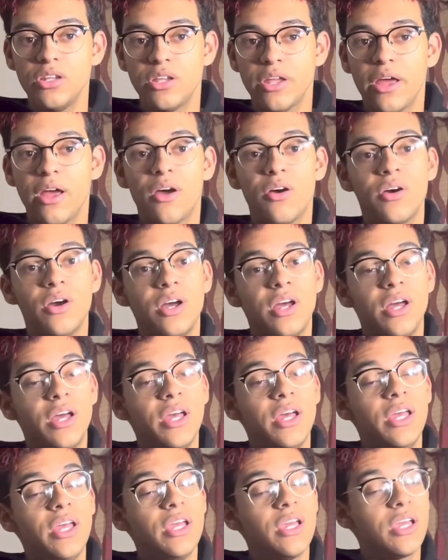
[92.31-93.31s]
Now,
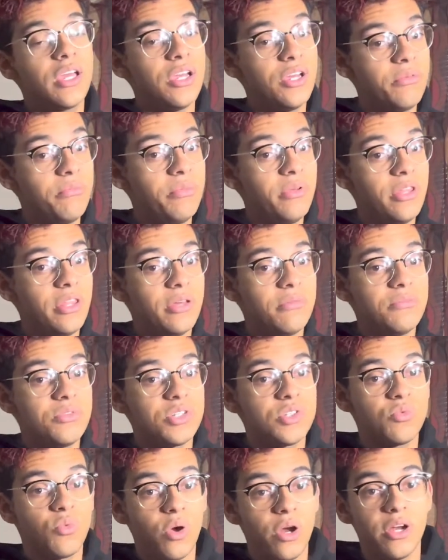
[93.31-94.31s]
it could be them
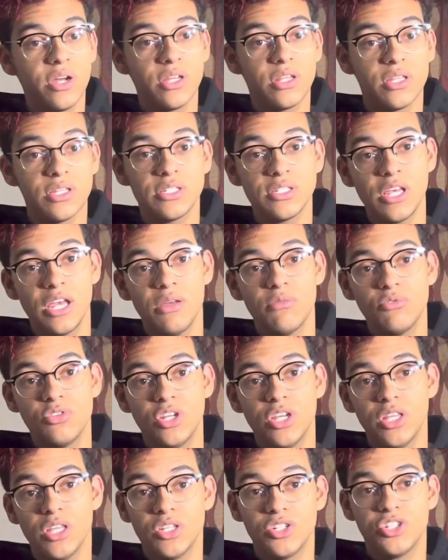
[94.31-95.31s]
just wearing the same
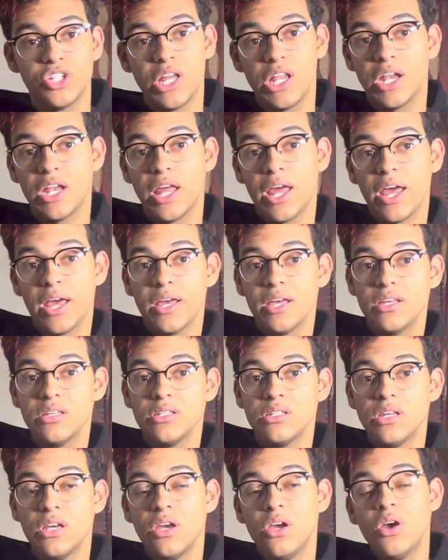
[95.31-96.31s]
chain that Jaden has,
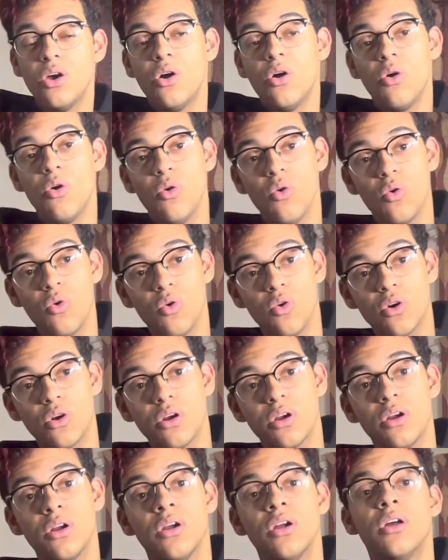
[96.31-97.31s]

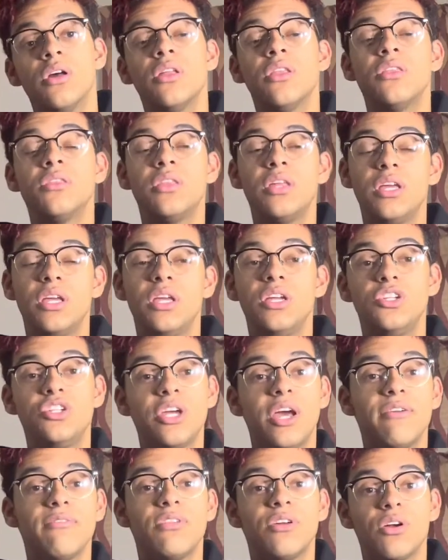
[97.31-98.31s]
or they each
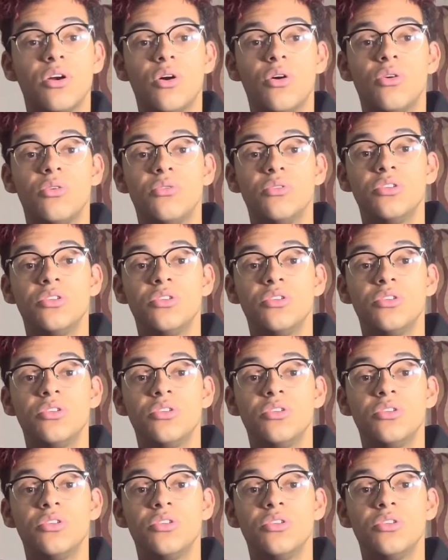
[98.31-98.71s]
have their own.